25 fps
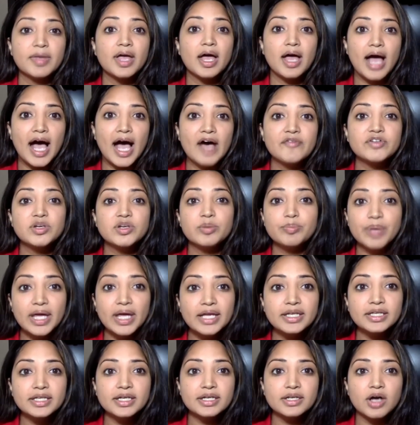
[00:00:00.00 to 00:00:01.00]
have an
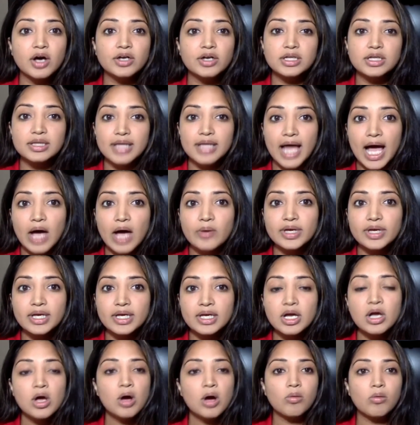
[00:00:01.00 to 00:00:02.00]
opinion on
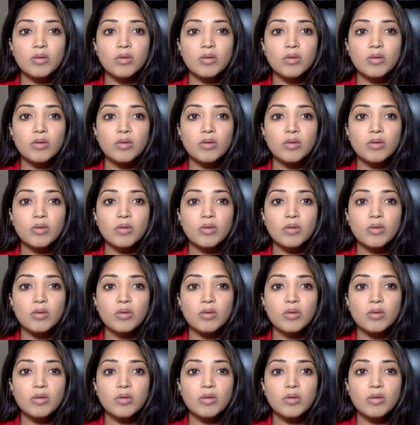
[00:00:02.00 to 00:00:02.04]
allowing